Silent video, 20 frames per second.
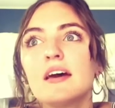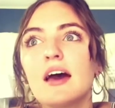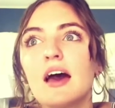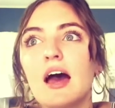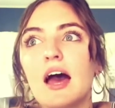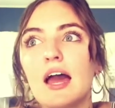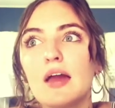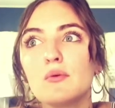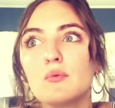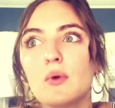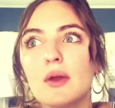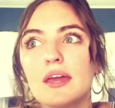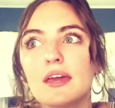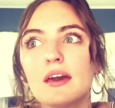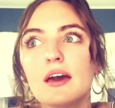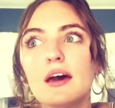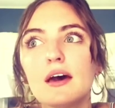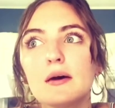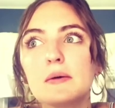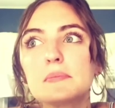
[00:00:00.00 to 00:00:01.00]
I wake
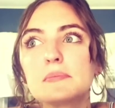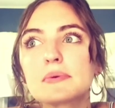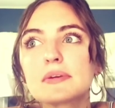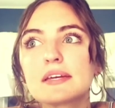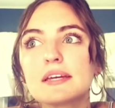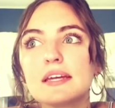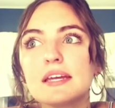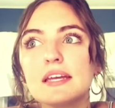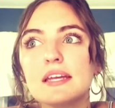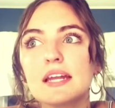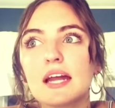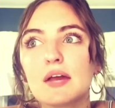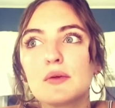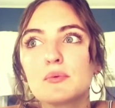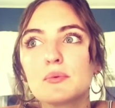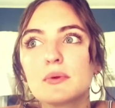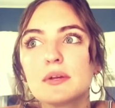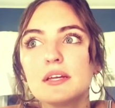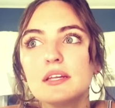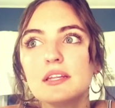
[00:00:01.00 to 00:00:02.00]
up and I
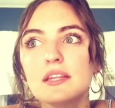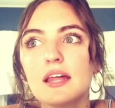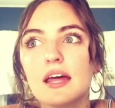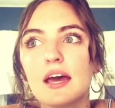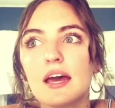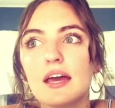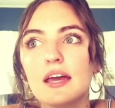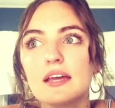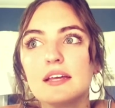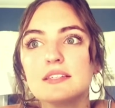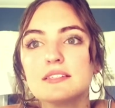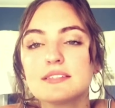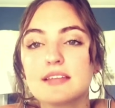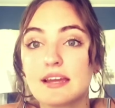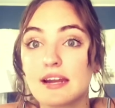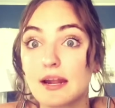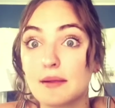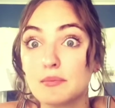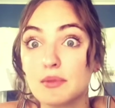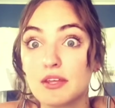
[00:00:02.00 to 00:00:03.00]
realize that
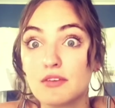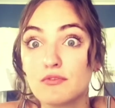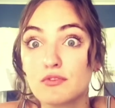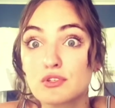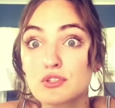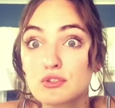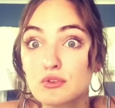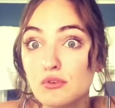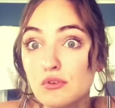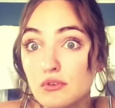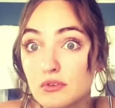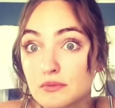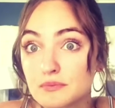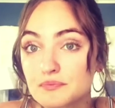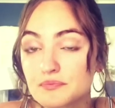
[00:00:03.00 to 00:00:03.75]
I'm late for school.